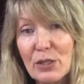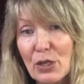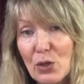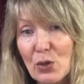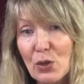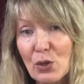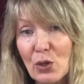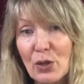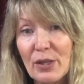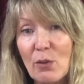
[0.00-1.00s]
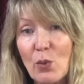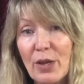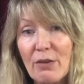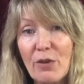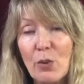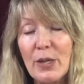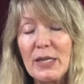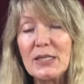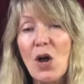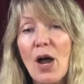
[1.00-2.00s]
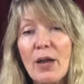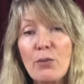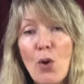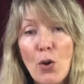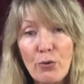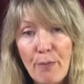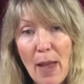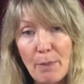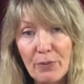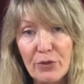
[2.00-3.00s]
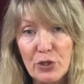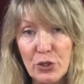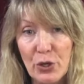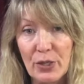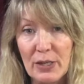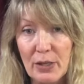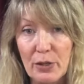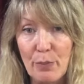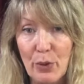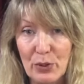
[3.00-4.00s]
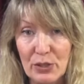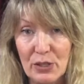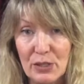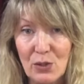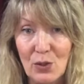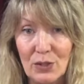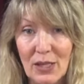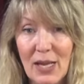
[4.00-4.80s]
that you can learn that will give you an entire roadmap of the journey that the person is on.